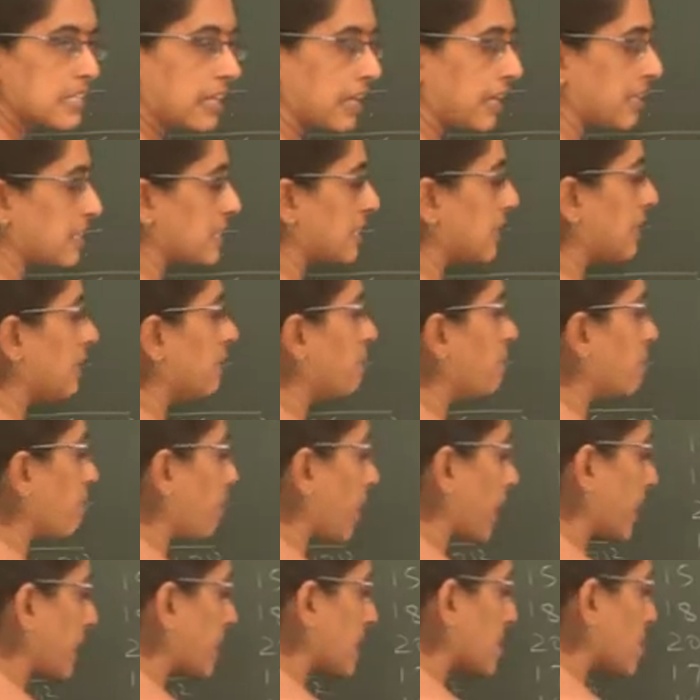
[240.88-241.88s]
18,
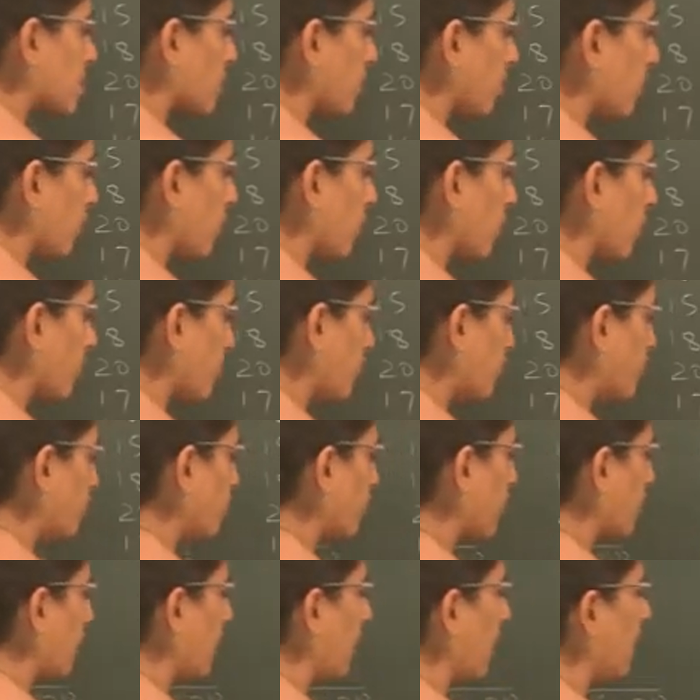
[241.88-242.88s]
minus 4,
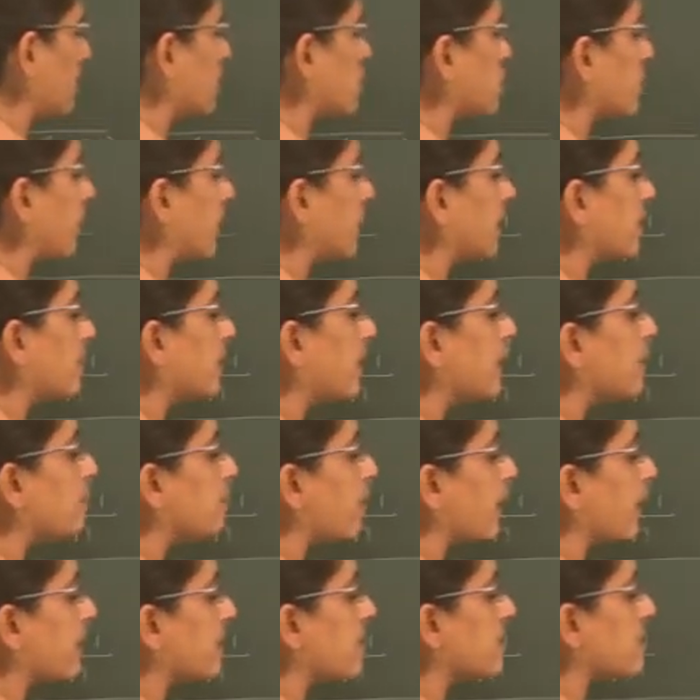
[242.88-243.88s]
and 21
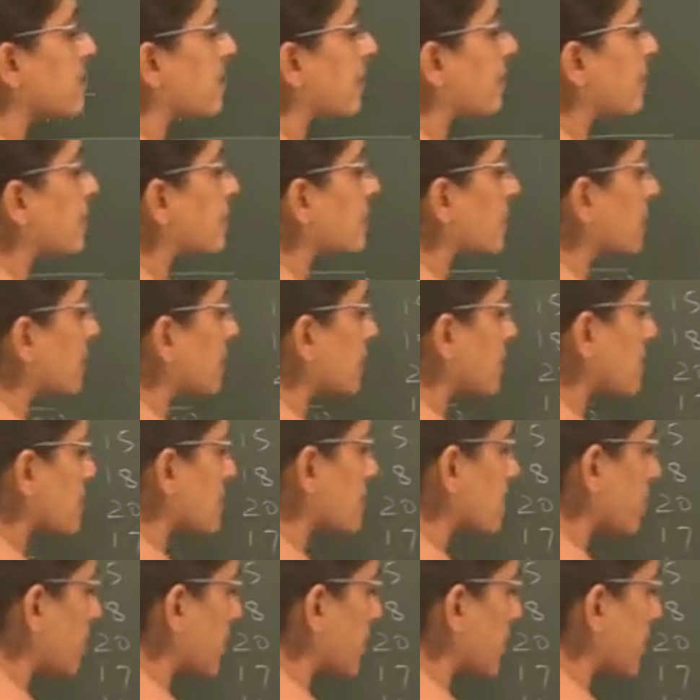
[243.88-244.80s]
minus 17 is